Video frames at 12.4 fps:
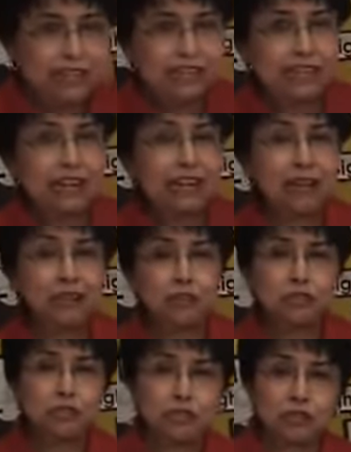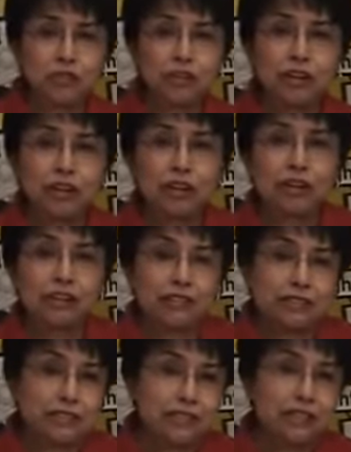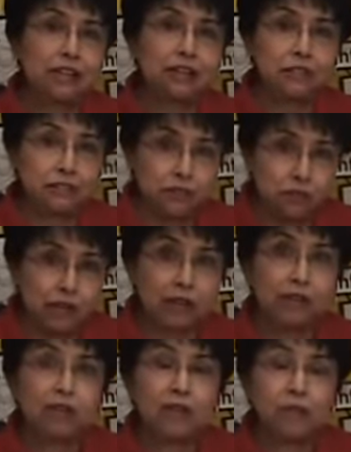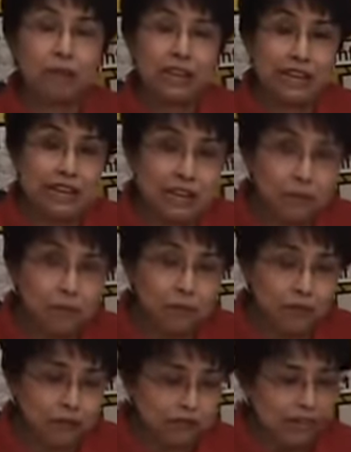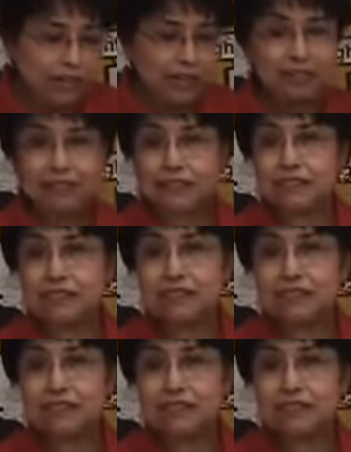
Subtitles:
the sake of those children that are still struggling with numbers, this